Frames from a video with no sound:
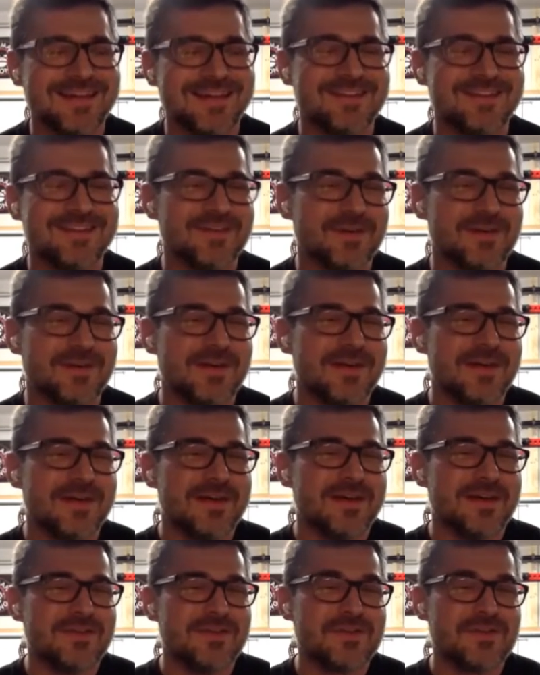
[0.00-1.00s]
It's a
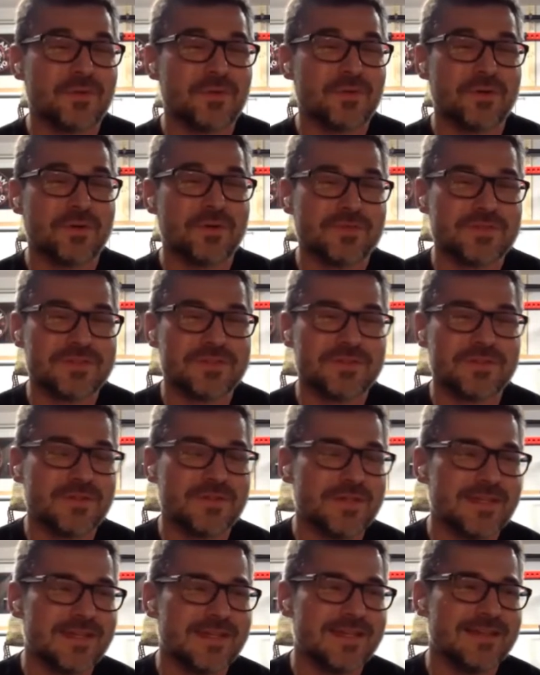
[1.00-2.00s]
storage
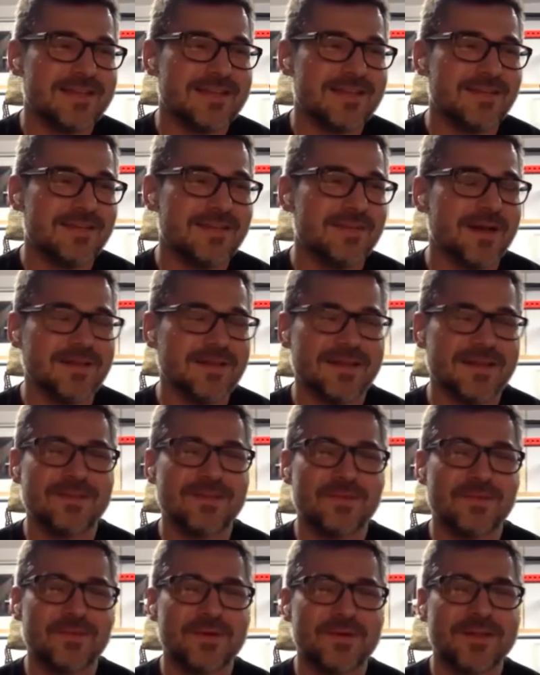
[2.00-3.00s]
facility. And my
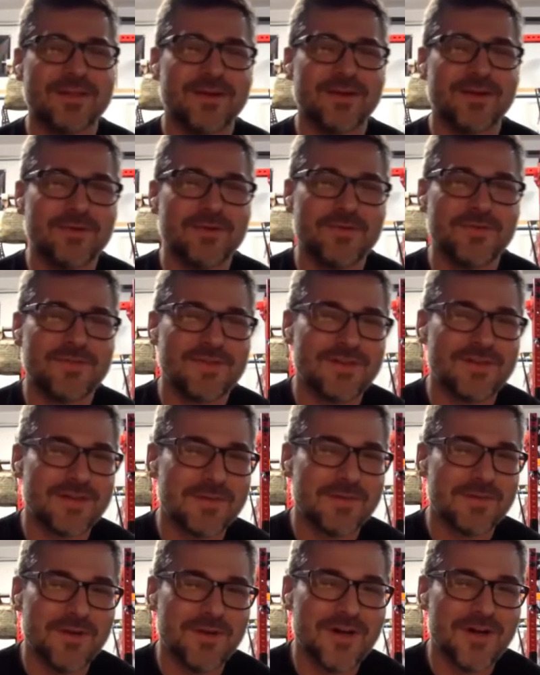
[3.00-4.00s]
landlord, he owns a
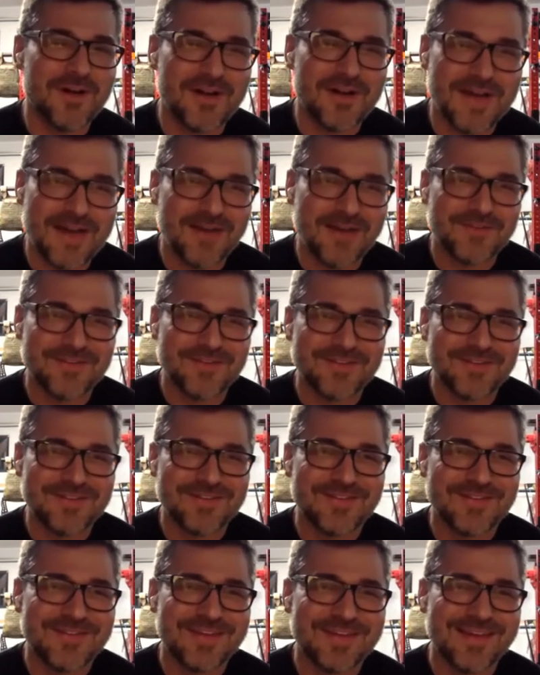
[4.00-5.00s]
couple of haunted houses.
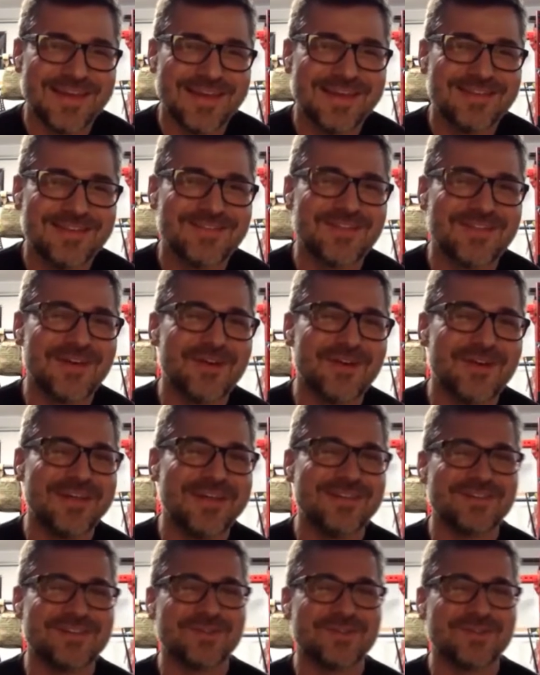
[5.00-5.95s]
And so he